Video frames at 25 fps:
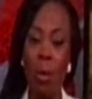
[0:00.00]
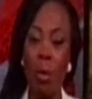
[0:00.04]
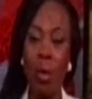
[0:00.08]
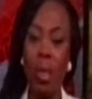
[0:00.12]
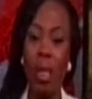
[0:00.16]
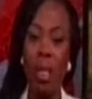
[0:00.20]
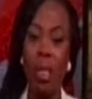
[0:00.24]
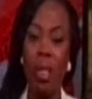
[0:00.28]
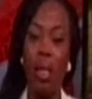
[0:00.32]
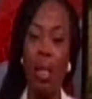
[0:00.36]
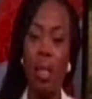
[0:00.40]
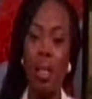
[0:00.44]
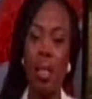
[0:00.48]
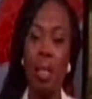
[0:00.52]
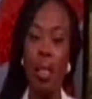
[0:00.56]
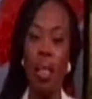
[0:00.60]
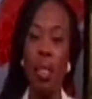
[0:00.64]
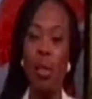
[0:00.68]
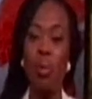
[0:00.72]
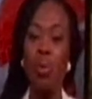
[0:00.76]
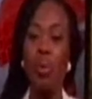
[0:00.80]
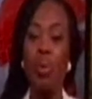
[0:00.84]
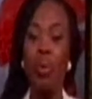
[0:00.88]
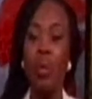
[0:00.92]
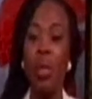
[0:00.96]
sitting in
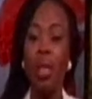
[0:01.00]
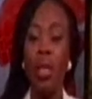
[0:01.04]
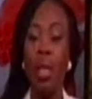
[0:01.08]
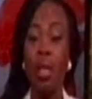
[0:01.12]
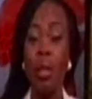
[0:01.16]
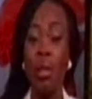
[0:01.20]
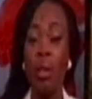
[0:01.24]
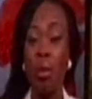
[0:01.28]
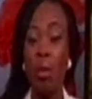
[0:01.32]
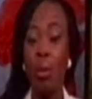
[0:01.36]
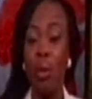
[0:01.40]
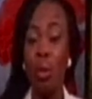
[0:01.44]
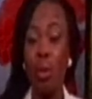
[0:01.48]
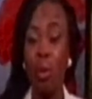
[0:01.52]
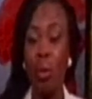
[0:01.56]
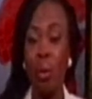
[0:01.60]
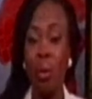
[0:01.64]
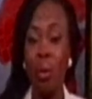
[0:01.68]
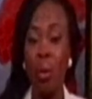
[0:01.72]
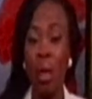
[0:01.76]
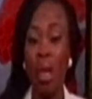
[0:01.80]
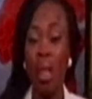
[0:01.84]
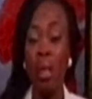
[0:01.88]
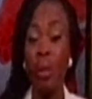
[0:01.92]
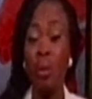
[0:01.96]
Wuse Zone 2 has
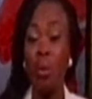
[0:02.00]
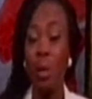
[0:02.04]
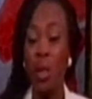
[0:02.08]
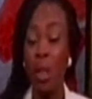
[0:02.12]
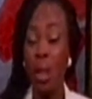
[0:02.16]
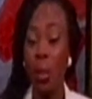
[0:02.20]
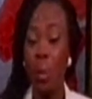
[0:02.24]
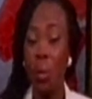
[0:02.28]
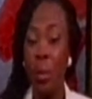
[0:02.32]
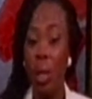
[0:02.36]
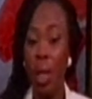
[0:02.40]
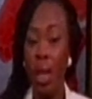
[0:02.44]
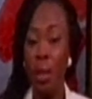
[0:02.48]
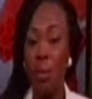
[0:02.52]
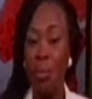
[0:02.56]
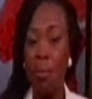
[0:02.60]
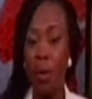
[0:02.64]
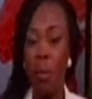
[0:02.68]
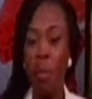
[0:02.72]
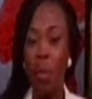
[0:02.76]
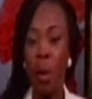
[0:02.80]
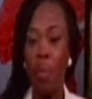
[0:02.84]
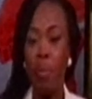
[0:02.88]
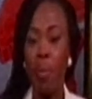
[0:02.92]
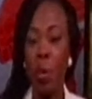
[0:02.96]
restrained former
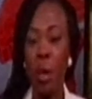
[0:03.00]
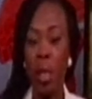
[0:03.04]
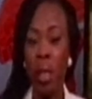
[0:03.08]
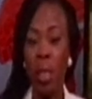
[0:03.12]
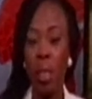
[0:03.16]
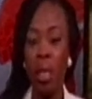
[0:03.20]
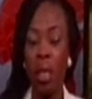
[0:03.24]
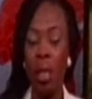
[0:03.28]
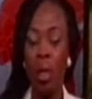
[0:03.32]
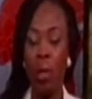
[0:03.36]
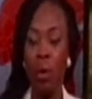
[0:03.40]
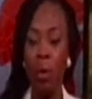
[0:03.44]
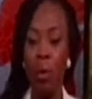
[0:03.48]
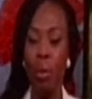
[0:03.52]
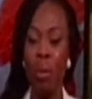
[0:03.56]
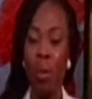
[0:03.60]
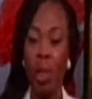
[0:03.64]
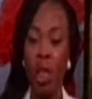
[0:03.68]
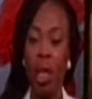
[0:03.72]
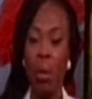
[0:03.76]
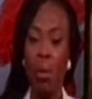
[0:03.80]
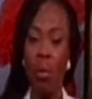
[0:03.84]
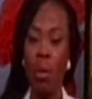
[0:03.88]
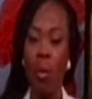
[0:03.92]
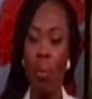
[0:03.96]
President Olusegun
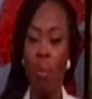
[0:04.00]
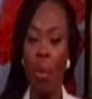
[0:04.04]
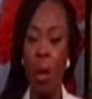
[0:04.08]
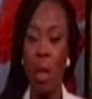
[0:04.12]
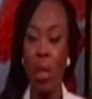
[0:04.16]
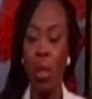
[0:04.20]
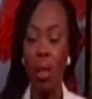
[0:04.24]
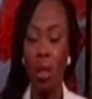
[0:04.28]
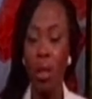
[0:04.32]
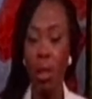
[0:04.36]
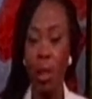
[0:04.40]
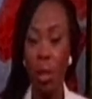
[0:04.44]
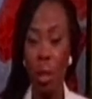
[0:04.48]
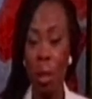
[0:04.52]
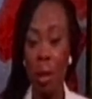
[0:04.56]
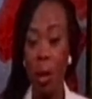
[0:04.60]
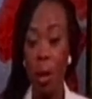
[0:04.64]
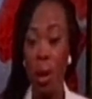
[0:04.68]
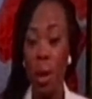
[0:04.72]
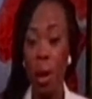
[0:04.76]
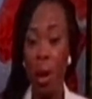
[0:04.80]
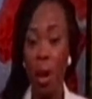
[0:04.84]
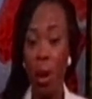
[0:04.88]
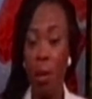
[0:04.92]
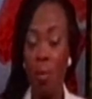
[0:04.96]
Obasanjo
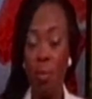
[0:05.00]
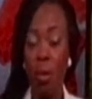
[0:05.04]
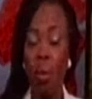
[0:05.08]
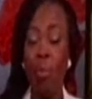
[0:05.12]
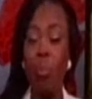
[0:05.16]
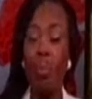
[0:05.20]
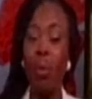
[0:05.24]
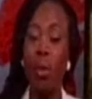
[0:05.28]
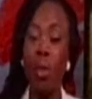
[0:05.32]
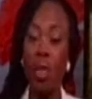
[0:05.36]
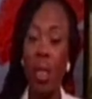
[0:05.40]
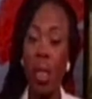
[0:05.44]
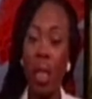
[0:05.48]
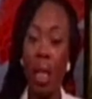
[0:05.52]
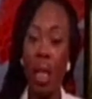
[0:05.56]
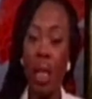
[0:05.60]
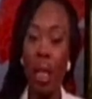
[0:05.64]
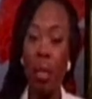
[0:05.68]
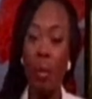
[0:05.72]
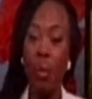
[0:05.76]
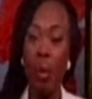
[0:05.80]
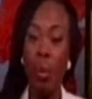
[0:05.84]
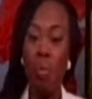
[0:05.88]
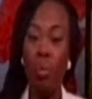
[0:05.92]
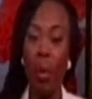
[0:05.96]
from proceeding with
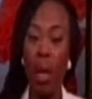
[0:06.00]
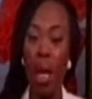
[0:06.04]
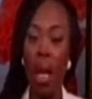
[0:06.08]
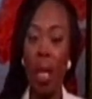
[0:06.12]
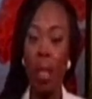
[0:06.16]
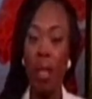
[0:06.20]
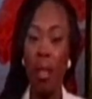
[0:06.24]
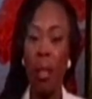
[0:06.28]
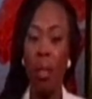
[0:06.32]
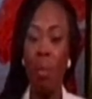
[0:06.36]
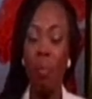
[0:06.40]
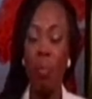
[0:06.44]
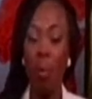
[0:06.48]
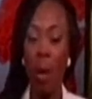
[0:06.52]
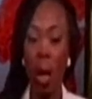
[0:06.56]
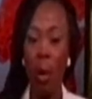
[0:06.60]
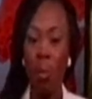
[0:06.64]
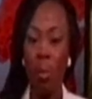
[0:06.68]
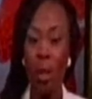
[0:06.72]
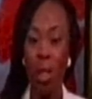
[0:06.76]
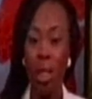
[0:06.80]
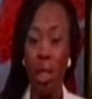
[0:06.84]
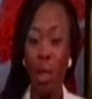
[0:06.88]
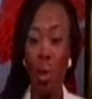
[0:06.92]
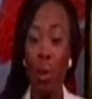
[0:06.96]
plans to publish
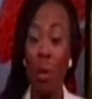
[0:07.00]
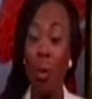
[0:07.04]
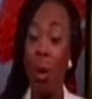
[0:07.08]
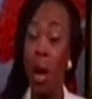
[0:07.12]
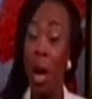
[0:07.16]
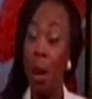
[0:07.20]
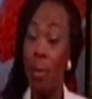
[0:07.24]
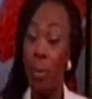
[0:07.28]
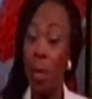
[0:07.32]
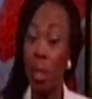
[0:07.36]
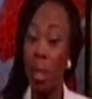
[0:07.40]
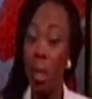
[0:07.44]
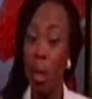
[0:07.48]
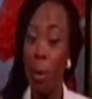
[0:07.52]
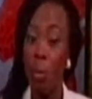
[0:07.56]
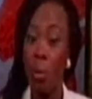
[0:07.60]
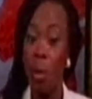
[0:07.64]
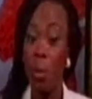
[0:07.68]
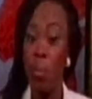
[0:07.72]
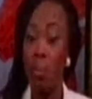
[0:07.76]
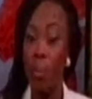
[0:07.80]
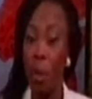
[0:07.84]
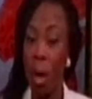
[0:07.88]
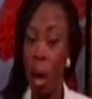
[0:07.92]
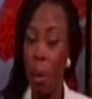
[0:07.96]
or have someone
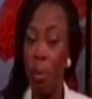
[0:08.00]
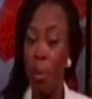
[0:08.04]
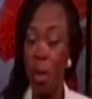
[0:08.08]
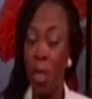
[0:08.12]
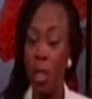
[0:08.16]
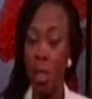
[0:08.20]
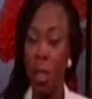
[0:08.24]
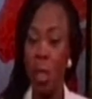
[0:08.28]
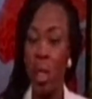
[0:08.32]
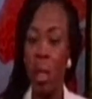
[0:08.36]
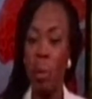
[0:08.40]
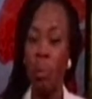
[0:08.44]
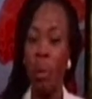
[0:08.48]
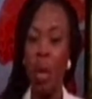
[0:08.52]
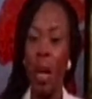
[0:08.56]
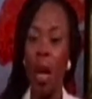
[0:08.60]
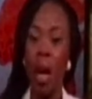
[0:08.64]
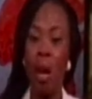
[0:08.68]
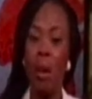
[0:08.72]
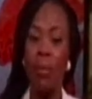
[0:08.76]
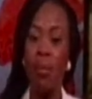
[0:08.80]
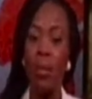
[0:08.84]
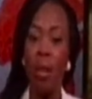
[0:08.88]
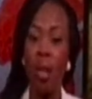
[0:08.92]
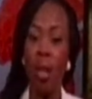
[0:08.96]
publish on his behalf
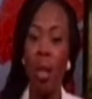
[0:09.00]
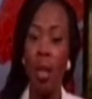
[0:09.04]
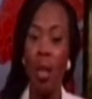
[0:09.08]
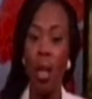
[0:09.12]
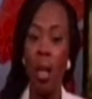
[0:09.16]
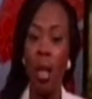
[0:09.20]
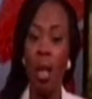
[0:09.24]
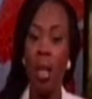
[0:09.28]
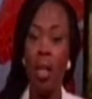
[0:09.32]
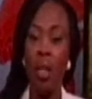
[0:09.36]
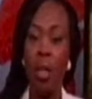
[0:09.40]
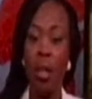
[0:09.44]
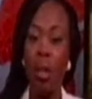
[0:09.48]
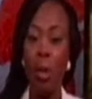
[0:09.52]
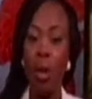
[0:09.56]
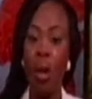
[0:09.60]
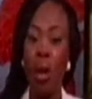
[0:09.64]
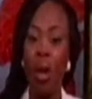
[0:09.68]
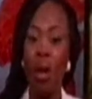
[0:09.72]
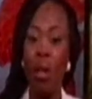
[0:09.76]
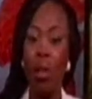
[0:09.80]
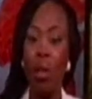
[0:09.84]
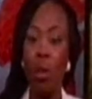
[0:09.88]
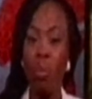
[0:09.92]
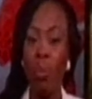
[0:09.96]
a new
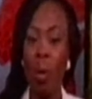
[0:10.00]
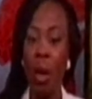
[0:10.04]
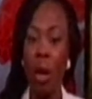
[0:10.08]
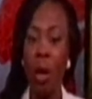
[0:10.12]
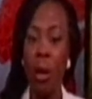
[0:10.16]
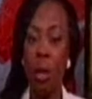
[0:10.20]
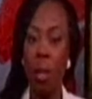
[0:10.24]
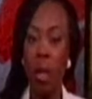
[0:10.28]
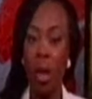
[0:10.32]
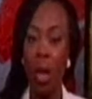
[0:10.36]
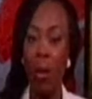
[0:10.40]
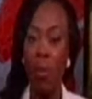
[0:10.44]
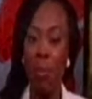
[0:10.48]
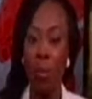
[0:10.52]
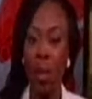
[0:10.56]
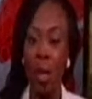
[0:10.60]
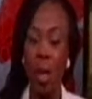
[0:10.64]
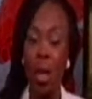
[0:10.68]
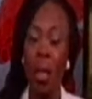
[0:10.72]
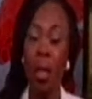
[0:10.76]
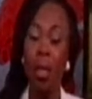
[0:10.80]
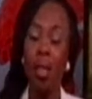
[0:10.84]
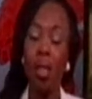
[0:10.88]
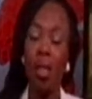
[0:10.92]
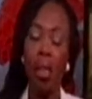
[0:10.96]
autobiography
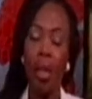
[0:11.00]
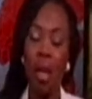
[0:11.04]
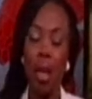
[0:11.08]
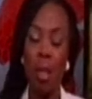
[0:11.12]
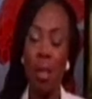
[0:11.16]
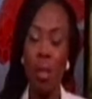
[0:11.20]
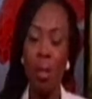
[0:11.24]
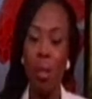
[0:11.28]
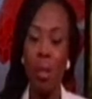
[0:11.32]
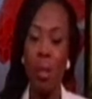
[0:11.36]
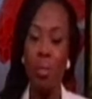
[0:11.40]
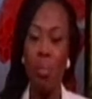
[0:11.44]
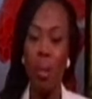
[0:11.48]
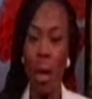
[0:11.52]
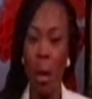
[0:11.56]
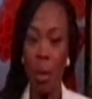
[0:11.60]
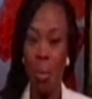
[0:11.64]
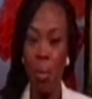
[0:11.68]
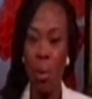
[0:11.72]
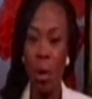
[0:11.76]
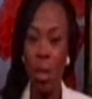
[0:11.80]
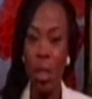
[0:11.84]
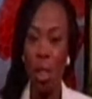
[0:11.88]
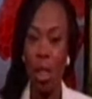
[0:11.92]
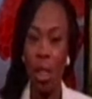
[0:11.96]
entitled My
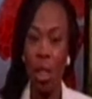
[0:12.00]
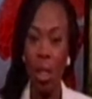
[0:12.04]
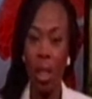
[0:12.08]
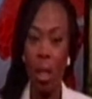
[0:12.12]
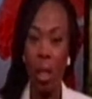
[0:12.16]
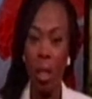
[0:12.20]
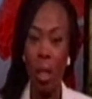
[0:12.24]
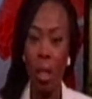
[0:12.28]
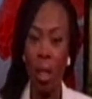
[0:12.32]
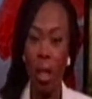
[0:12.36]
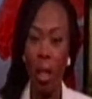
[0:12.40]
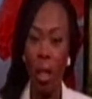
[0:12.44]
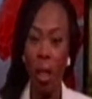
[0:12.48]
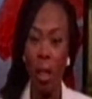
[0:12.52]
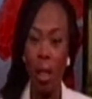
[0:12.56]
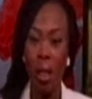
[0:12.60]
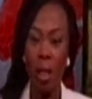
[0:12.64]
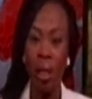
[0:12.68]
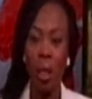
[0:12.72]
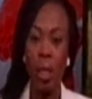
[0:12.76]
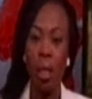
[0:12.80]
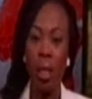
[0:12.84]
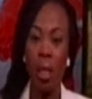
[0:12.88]
Watch. Justice